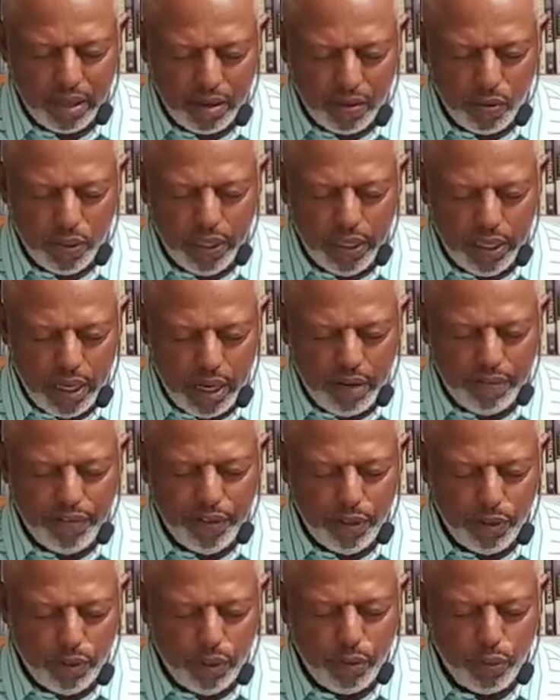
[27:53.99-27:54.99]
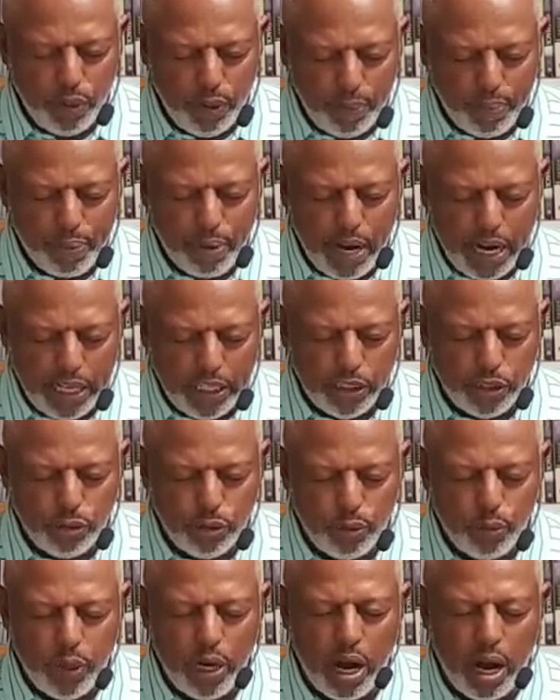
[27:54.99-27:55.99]
We love you and we praise you
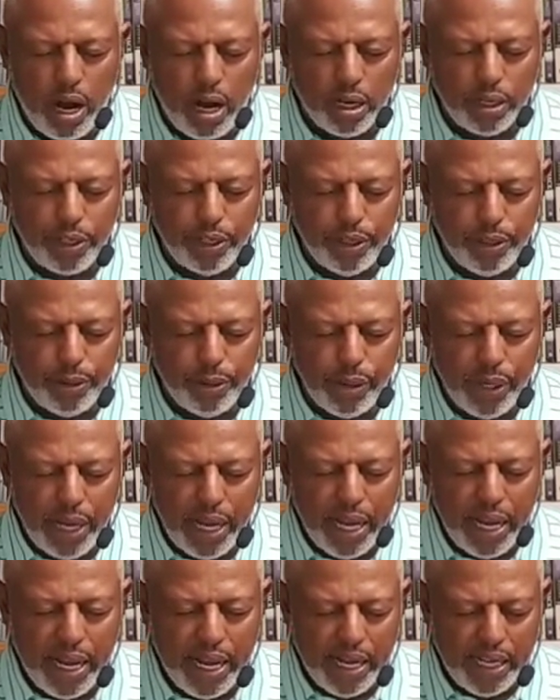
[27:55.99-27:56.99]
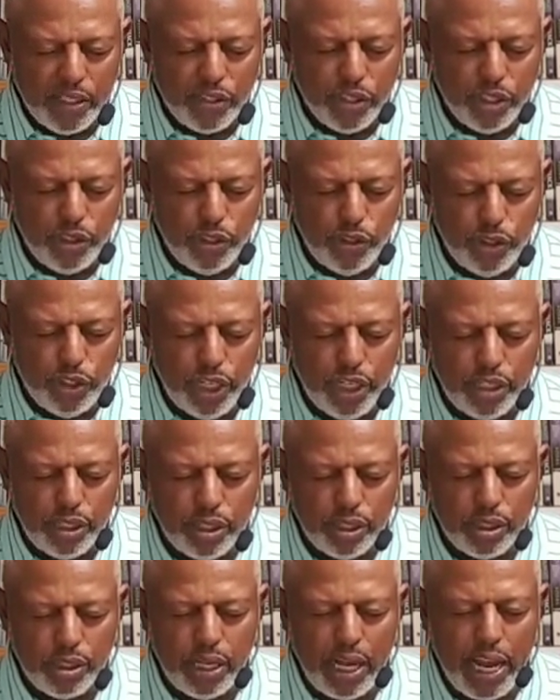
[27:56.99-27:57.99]
and we honor you. It's in
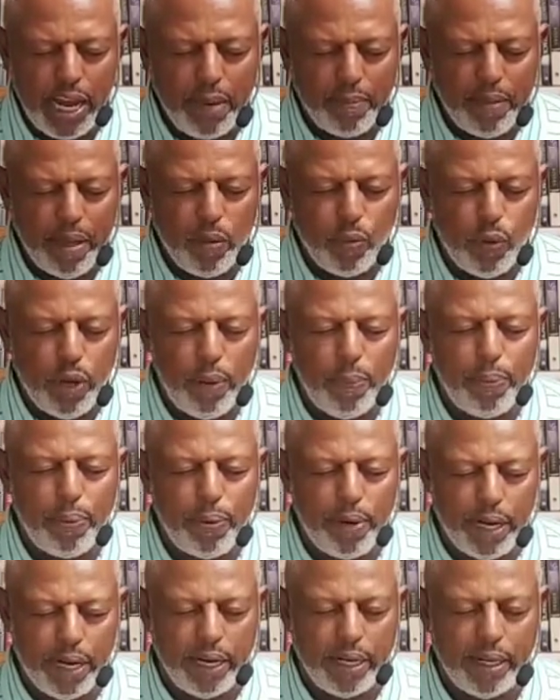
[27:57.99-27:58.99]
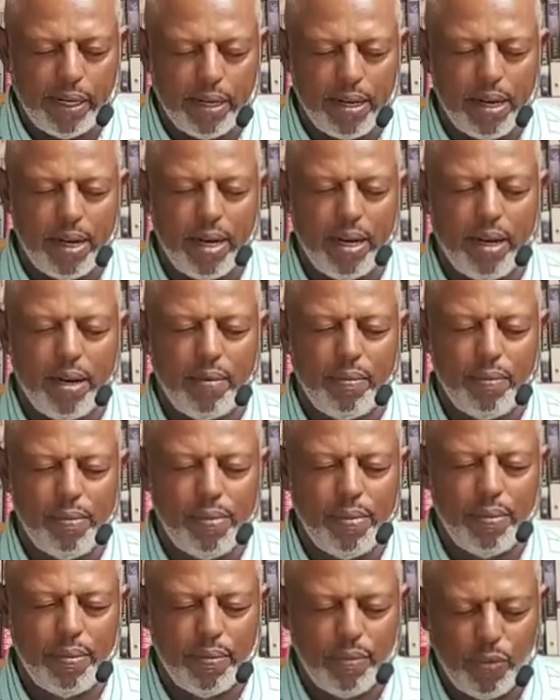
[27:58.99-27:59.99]
Jesus' name that we pray.
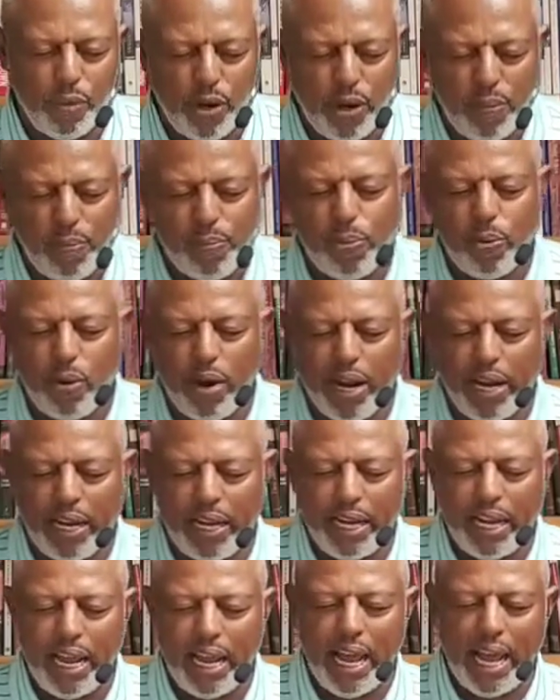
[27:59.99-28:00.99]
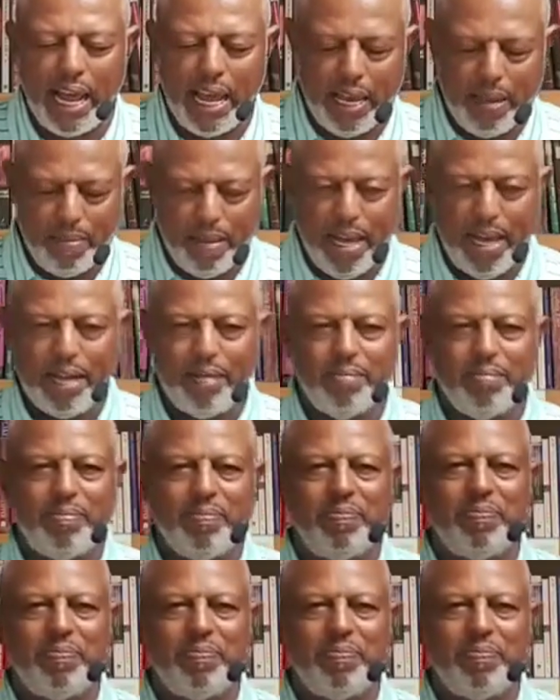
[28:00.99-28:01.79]
We pray. Amen.